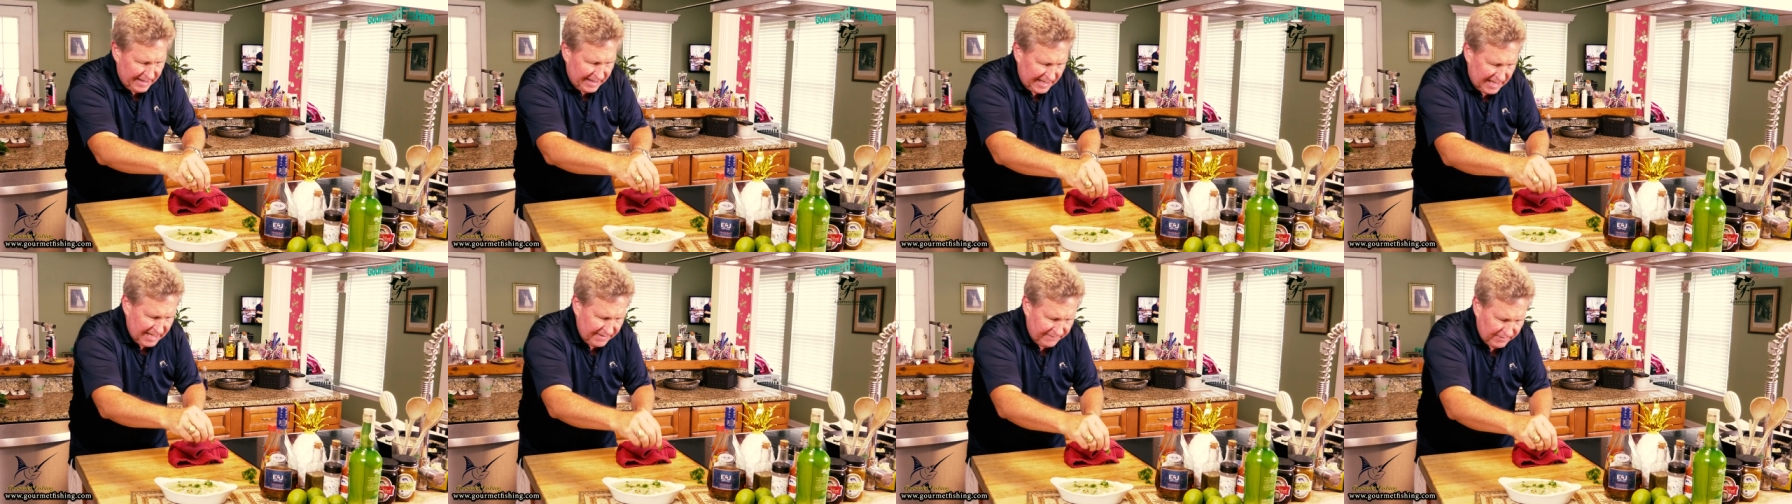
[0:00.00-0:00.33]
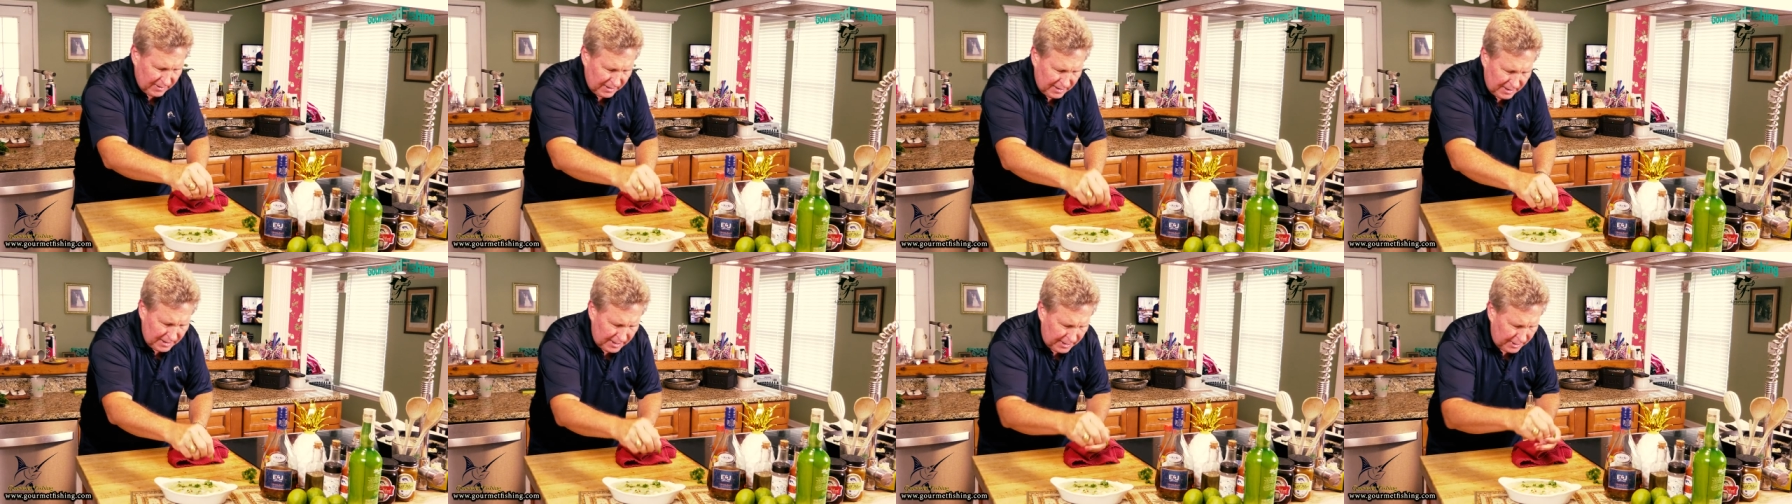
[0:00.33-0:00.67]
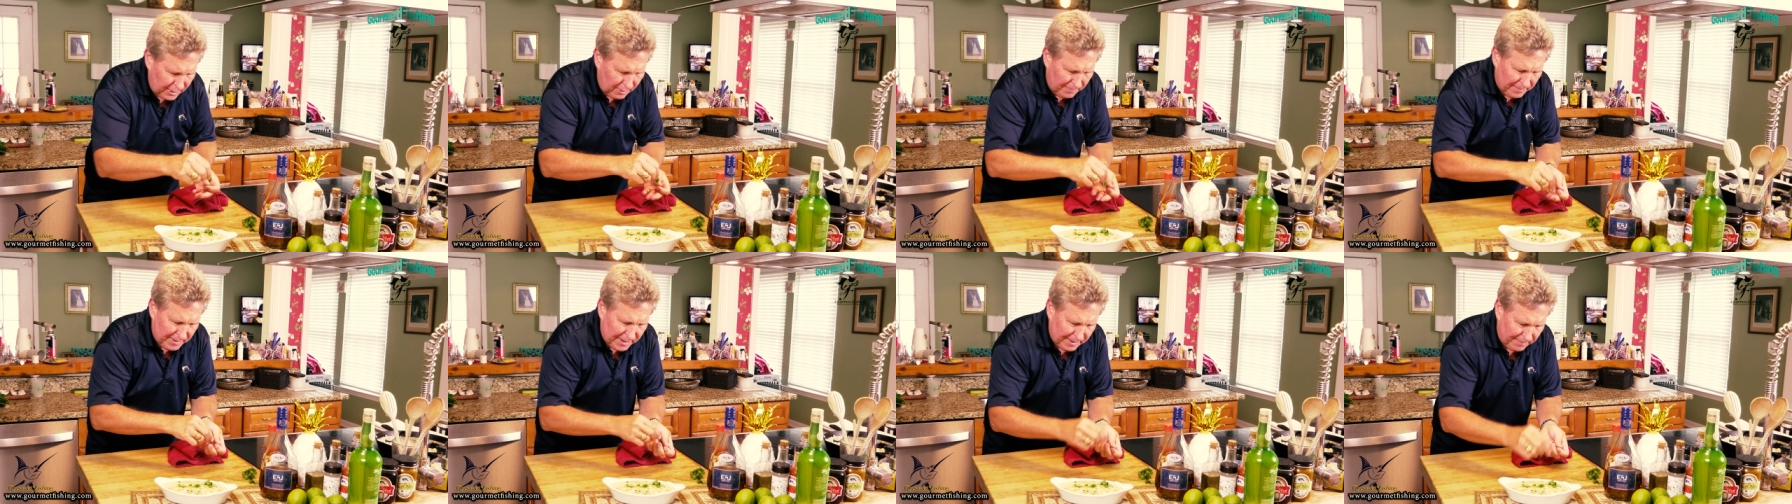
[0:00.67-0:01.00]
give a
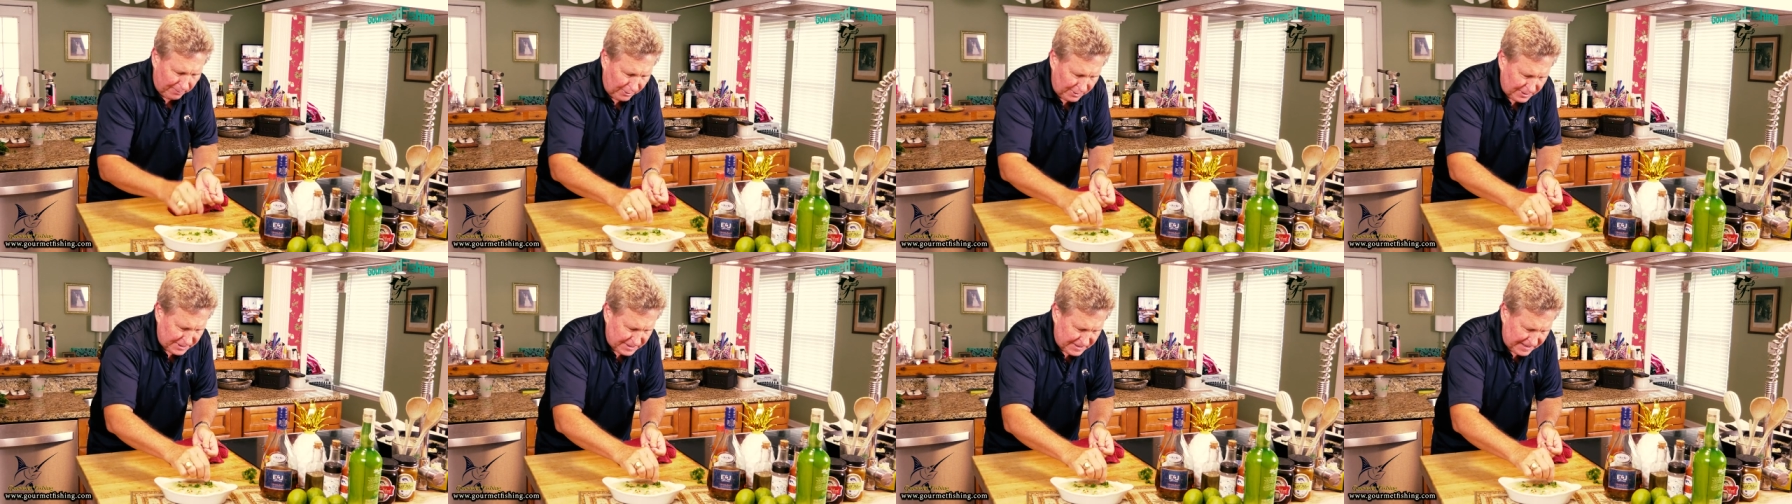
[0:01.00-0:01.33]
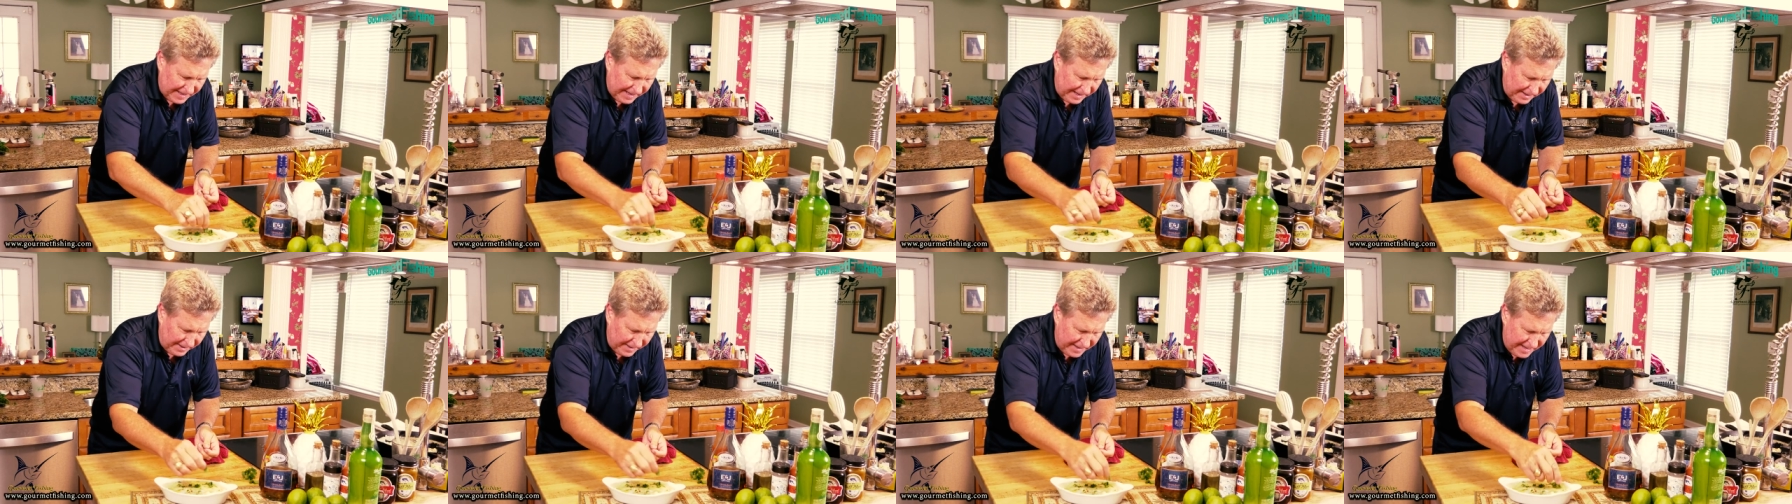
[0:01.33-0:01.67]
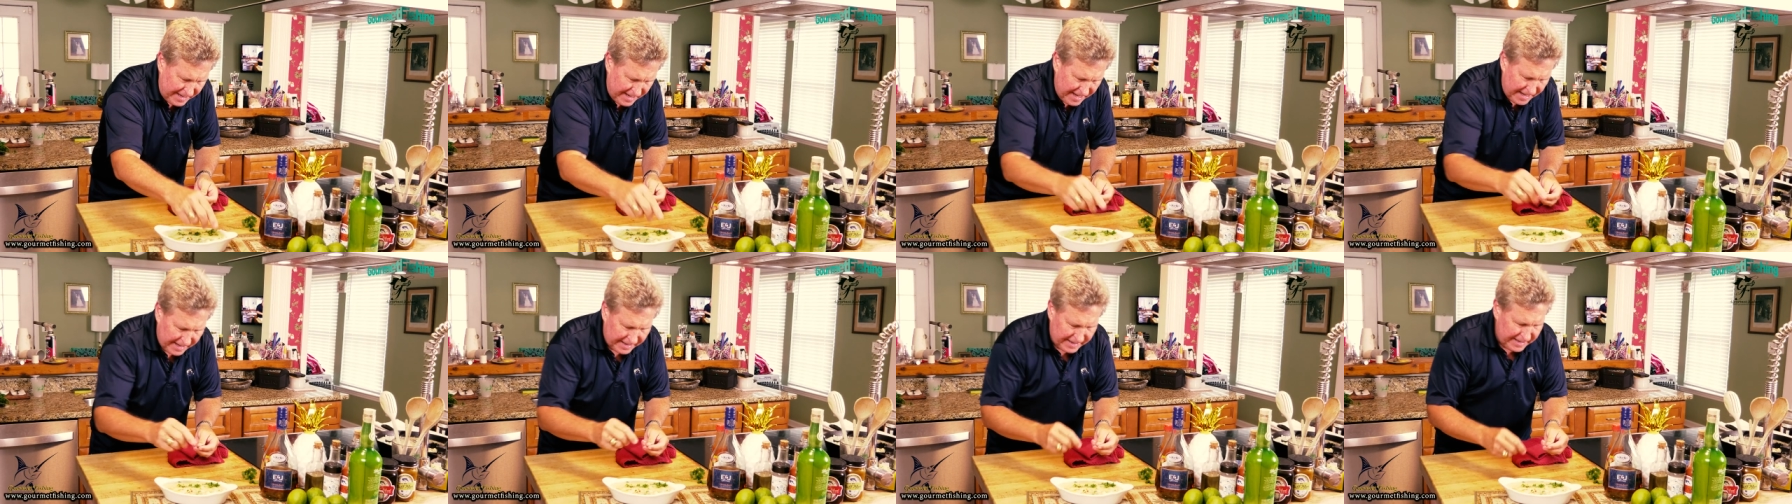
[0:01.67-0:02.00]
little bit of personality.
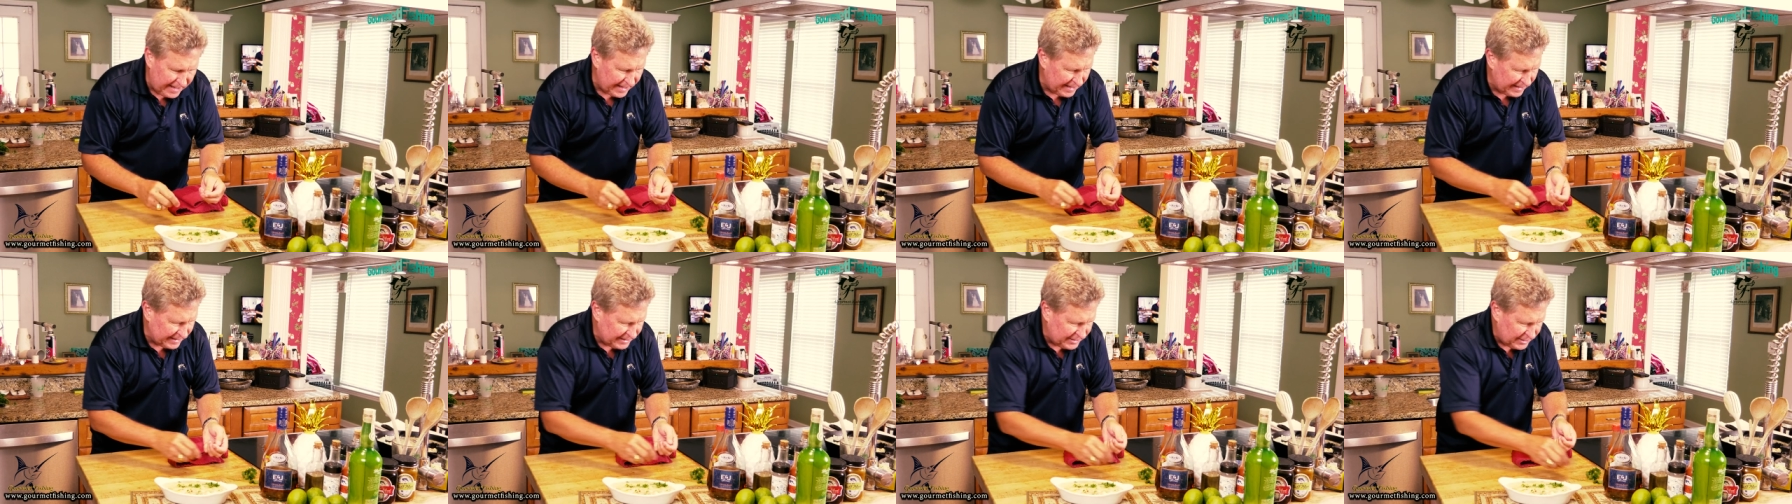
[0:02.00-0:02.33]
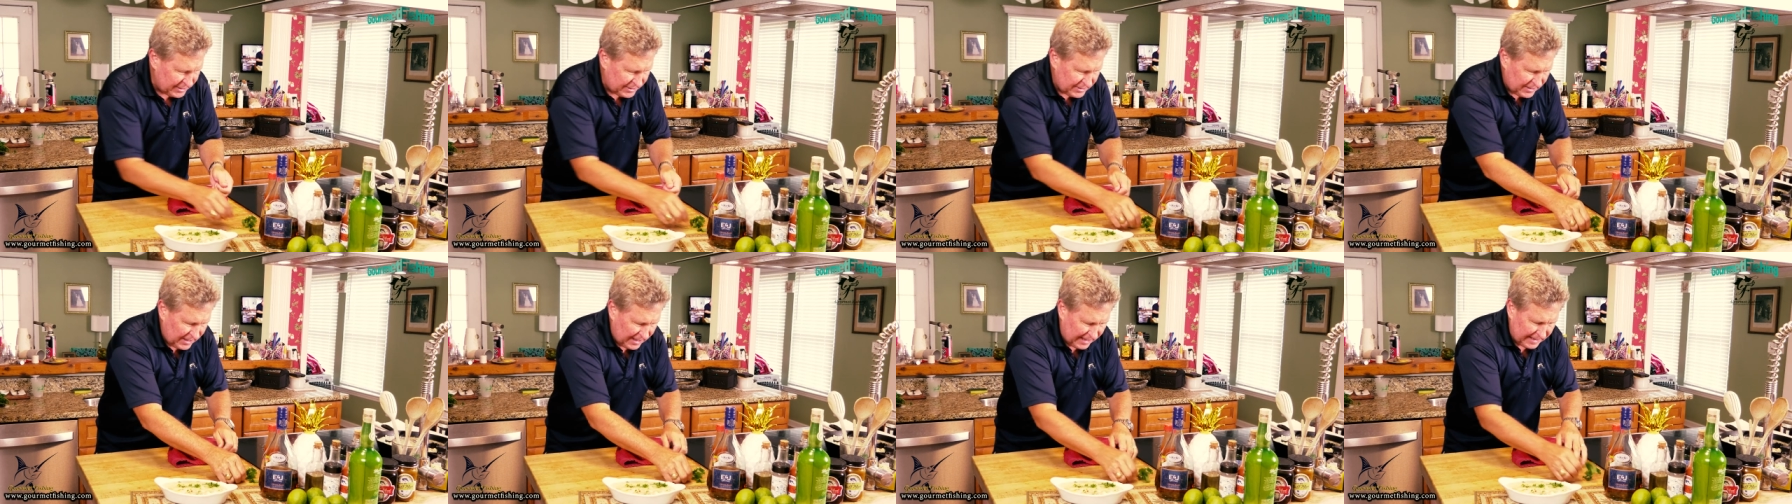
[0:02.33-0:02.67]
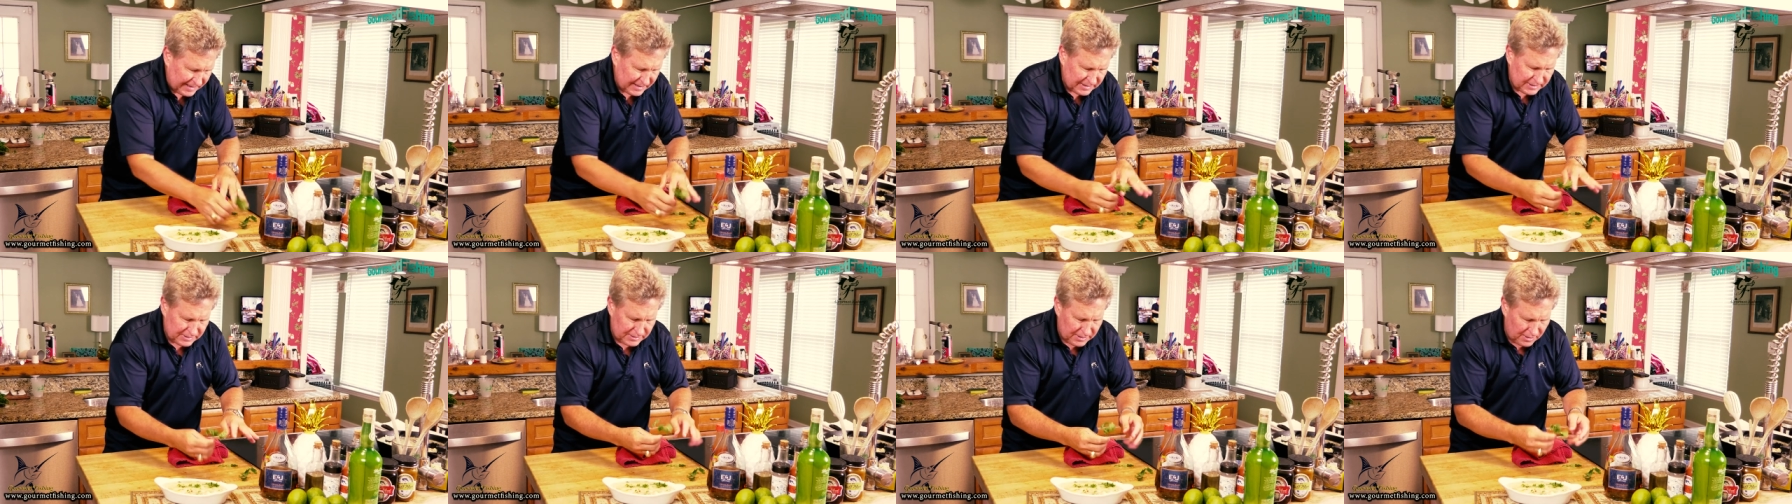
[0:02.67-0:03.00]
Heck yeah, just
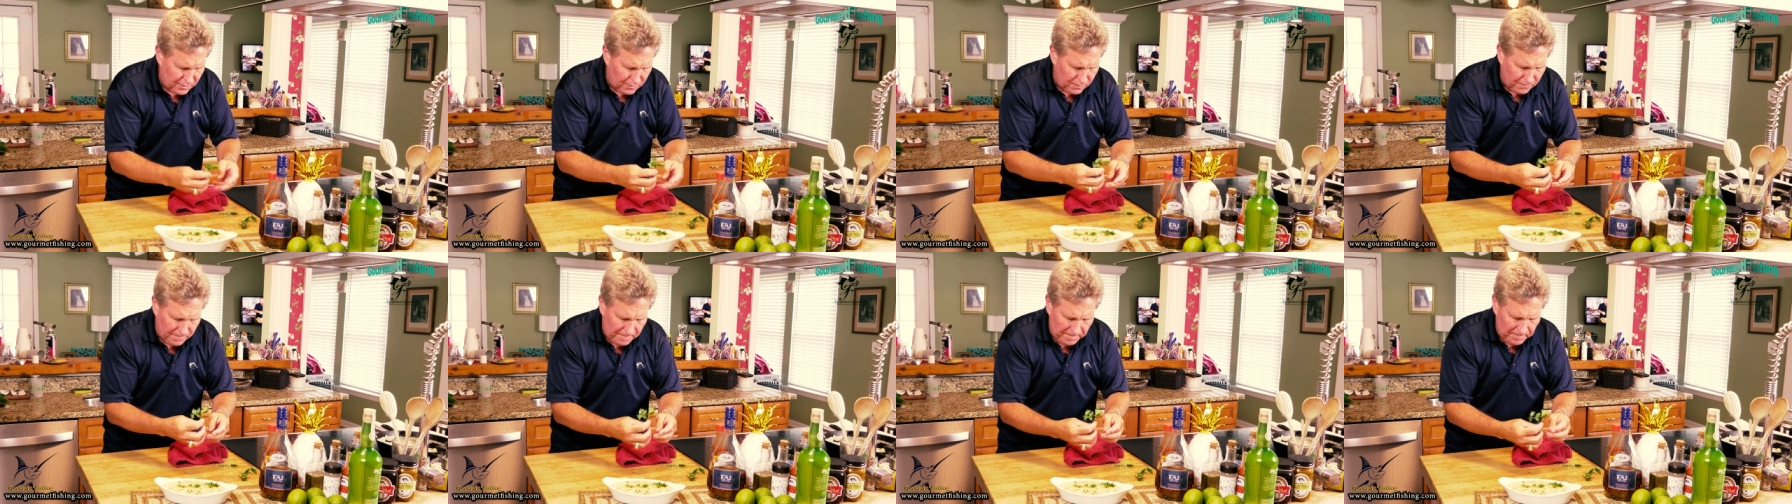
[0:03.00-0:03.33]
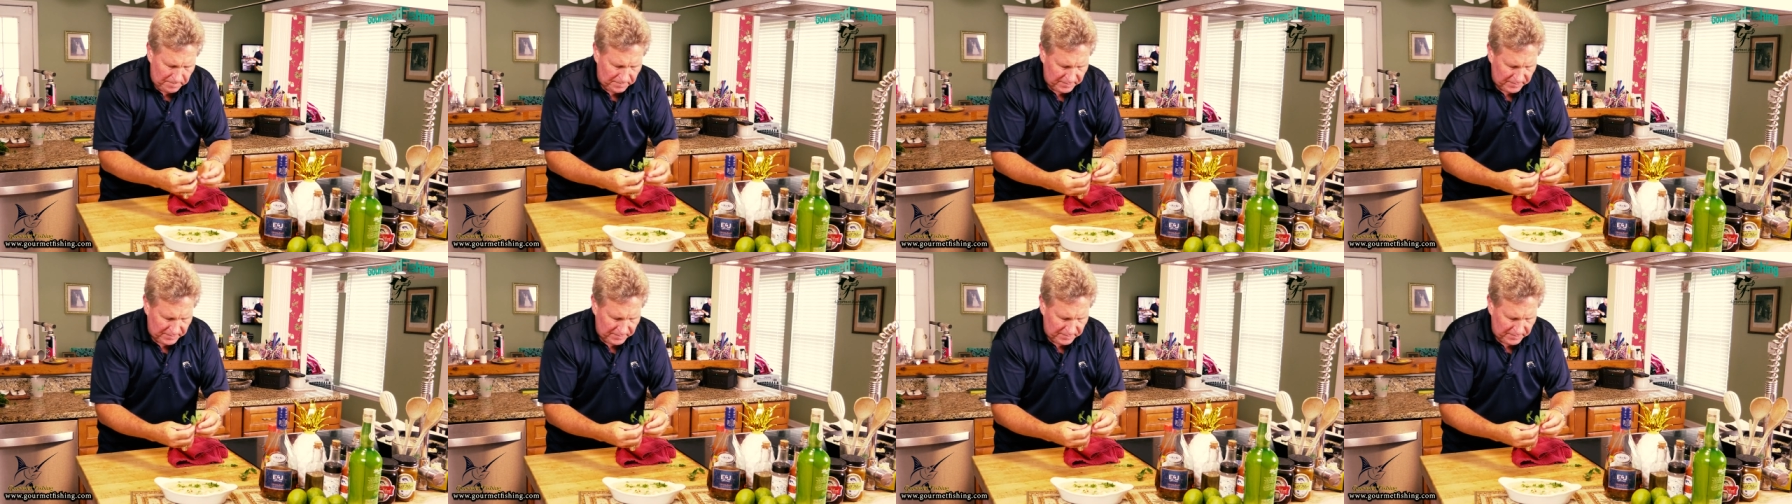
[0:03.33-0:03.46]
like so.